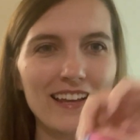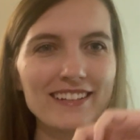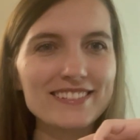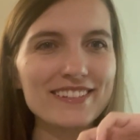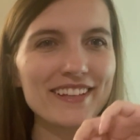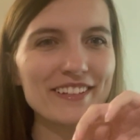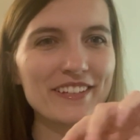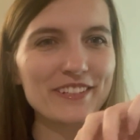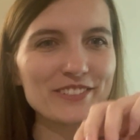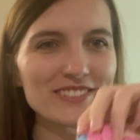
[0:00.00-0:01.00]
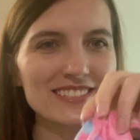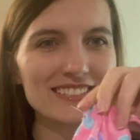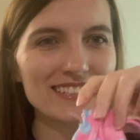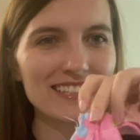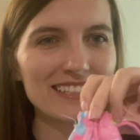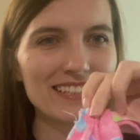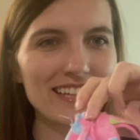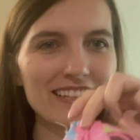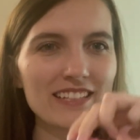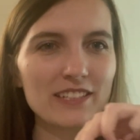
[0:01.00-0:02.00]
And isn't that cute?
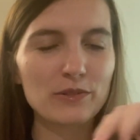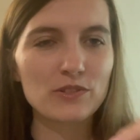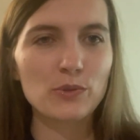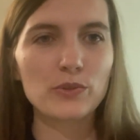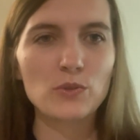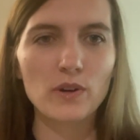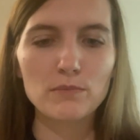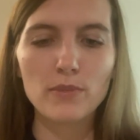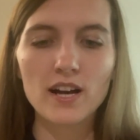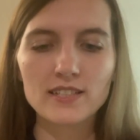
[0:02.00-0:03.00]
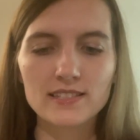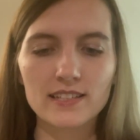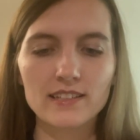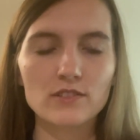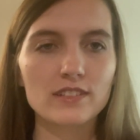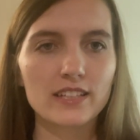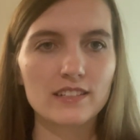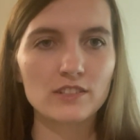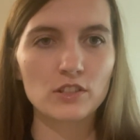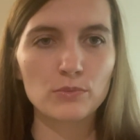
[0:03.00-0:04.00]
And then, so when you unbox it, you'll get
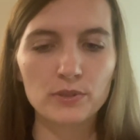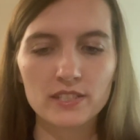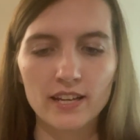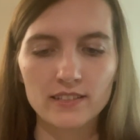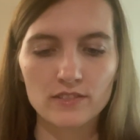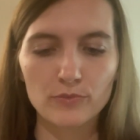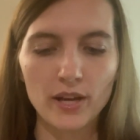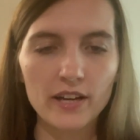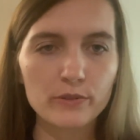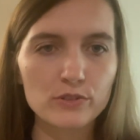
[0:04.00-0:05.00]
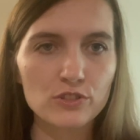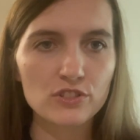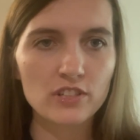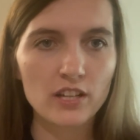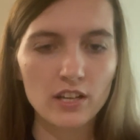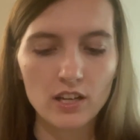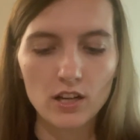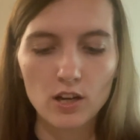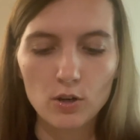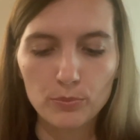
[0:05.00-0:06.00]
a little protective pouch,
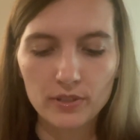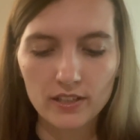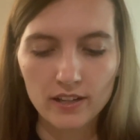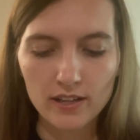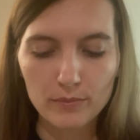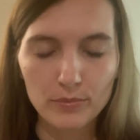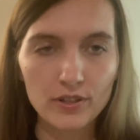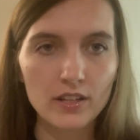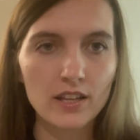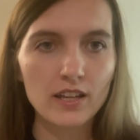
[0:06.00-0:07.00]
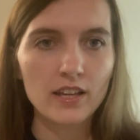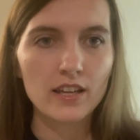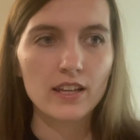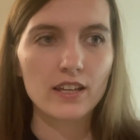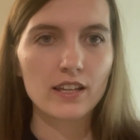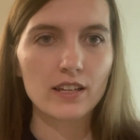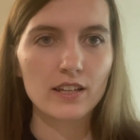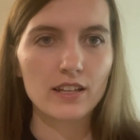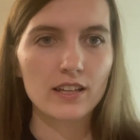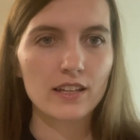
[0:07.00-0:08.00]
open it up,
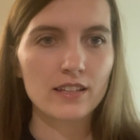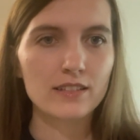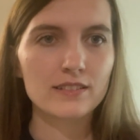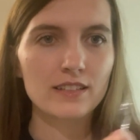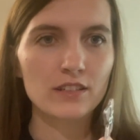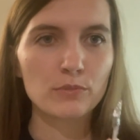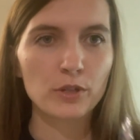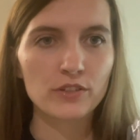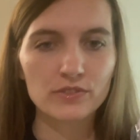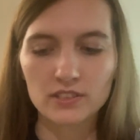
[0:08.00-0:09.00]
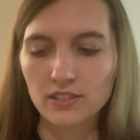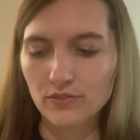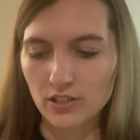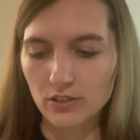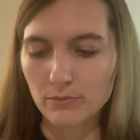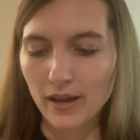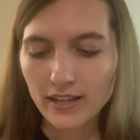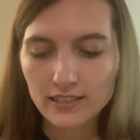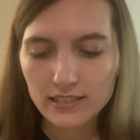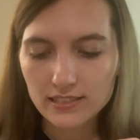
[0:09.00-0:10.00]
and it'll perfectly fit your
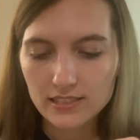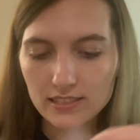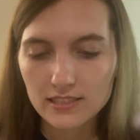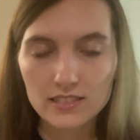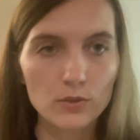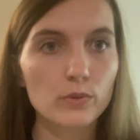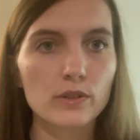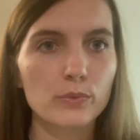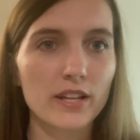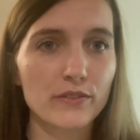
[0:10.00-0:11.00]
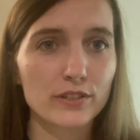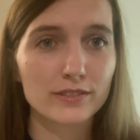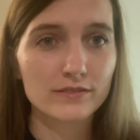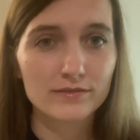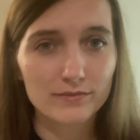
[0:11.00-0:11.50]
magnet or whatever